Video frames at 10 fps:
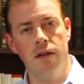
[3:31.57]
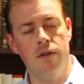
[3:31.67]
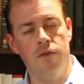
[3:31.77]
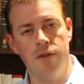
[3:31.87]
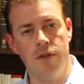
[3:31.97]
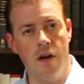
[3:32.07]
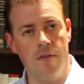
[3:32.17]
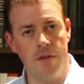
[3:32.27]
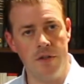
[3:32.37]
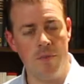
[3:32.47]
It'll dissolve
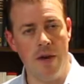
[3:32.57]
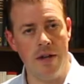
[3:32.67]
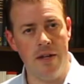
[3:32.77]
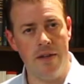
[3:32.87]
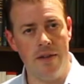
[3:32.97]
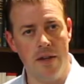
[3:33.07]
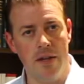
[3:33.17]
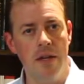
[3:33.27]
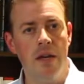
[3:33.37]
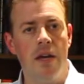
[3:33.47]
in just about
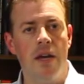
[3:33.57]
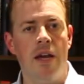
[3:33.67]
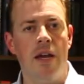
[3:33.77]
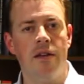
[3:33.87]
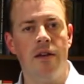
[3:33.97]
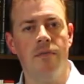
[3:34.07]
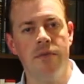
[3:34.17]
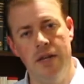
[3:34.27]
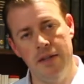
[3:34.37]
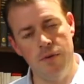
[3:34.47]
anything, and
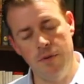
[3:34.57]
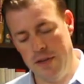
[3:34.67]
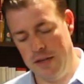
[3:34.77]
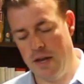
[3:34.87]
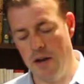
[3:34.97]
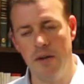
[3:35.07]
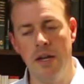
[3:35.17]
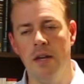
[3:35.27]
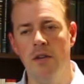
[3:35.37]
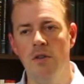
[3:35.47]
take that whole thing down.
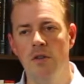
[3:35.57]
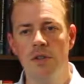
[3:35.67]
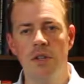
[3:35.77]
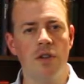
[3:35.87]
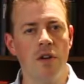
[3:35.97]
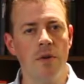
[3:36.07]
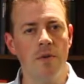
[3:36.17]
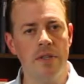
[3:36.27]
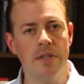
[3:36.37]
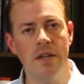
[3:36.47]
And usually it's going to be
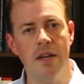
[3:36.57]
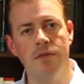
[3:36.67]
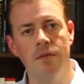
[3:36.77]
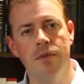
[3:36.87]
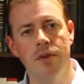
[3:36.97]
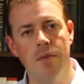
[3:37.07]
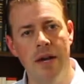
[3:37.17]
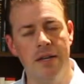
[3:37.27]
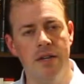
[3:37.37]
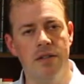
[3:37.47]
once a day. For really
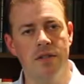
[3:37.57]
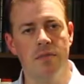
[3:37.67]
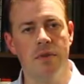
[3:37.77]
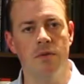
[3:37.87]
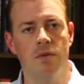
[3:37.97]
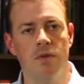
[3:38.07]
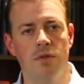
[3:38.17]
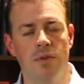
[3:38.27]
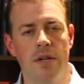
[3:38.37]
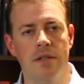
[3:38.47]
bad cases, sometimes we'll do
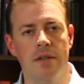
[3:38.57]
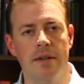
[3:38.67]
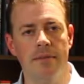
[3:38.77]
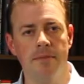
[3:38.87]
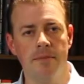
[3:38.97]
twice a day.